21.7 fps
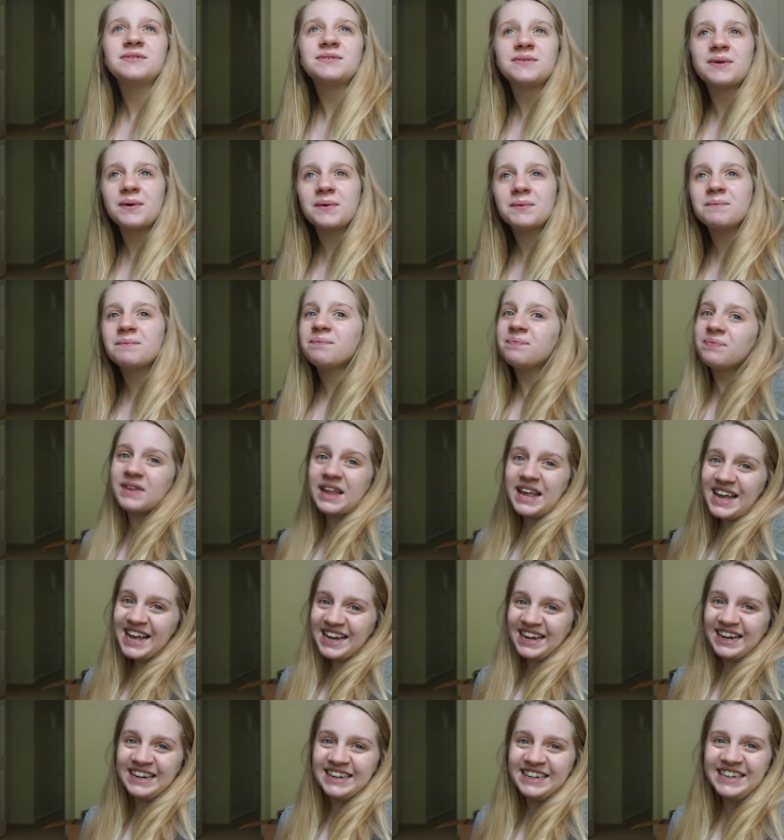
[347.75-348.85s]
So,
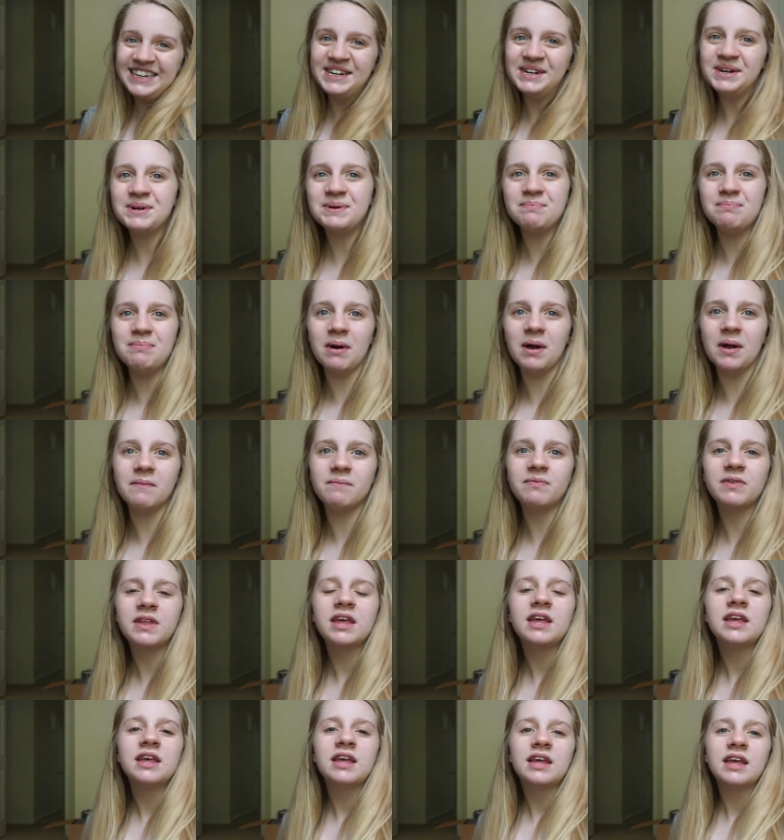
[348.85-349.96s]
yeah. But,
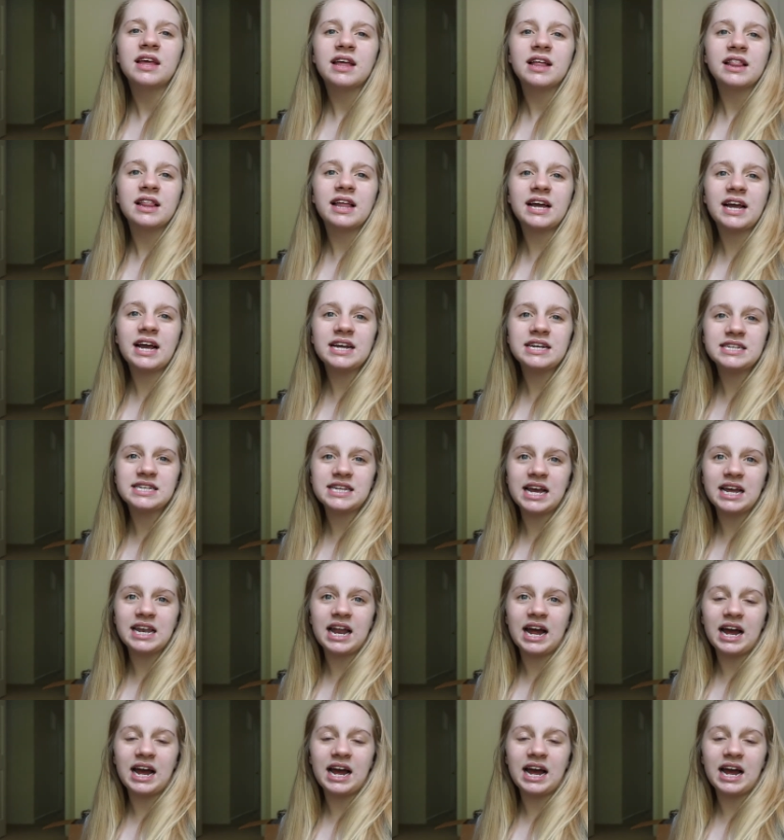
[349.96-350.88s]
like I said,